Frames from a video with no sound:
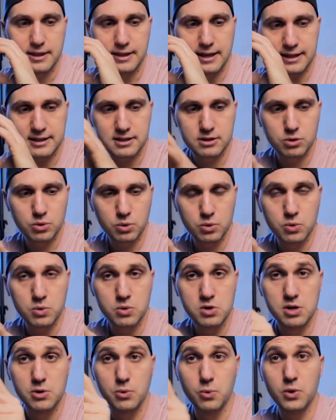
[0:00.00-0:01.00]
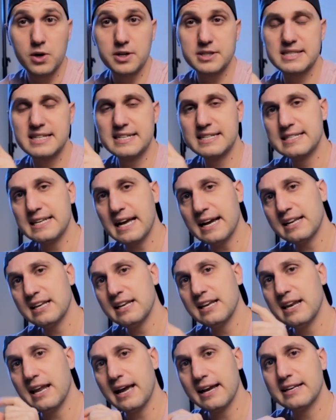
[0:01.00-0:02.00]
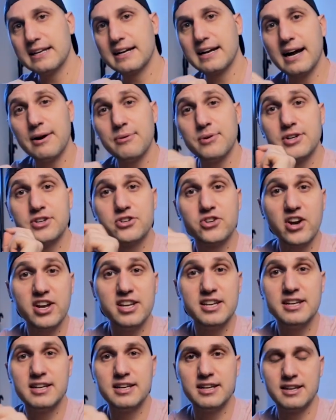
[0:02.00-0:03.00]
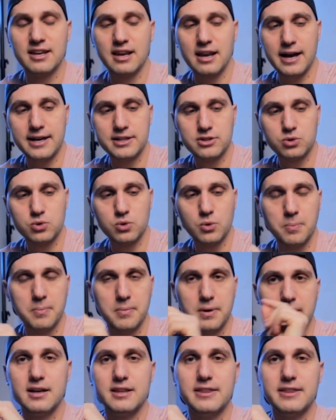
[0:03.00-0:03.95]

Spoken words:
That tool works exactly like the color grading in Lightroom.